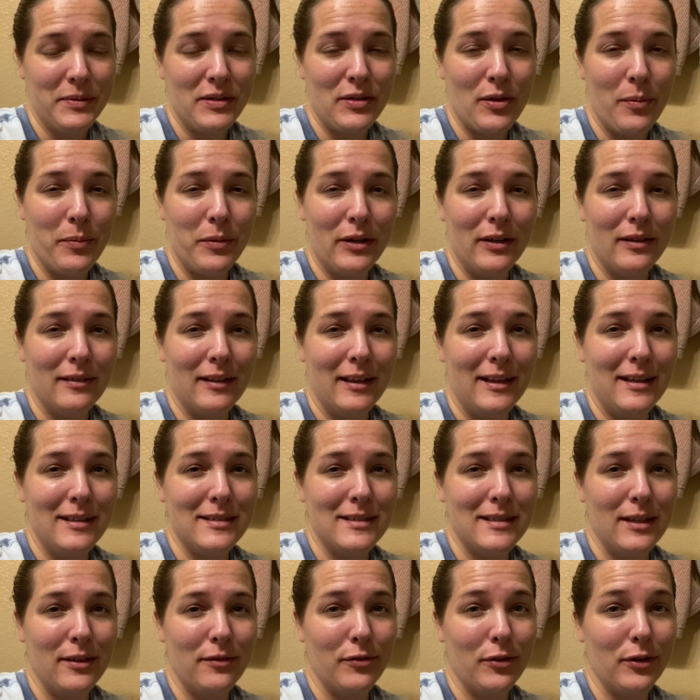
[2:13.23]
So I'm gonna let it
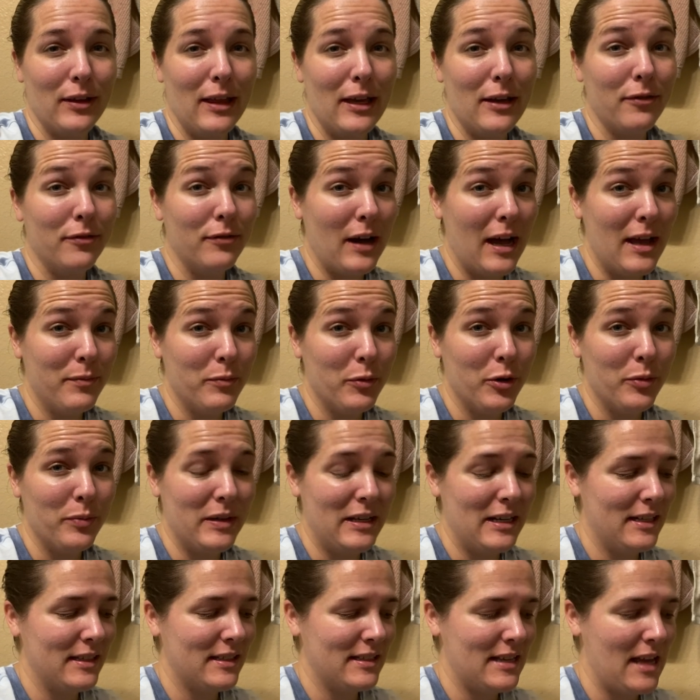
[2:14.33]
sit for like 5 more
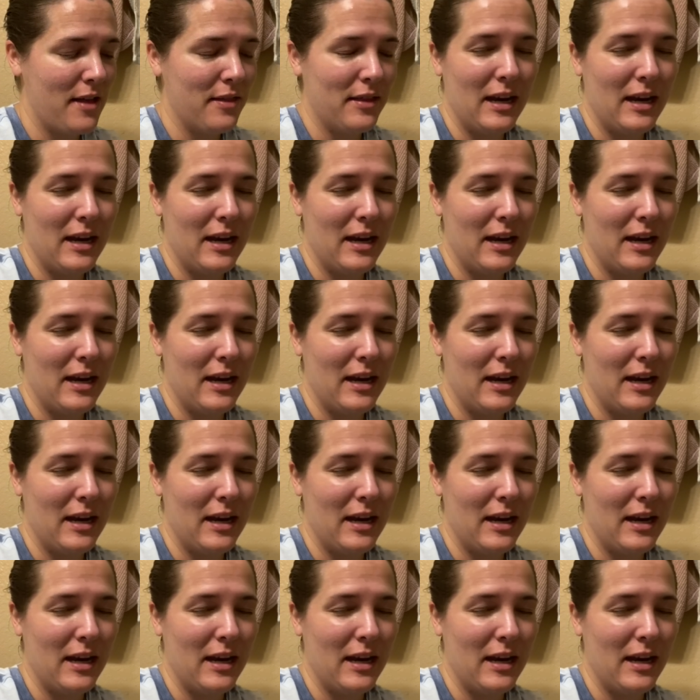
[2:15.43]
minutes now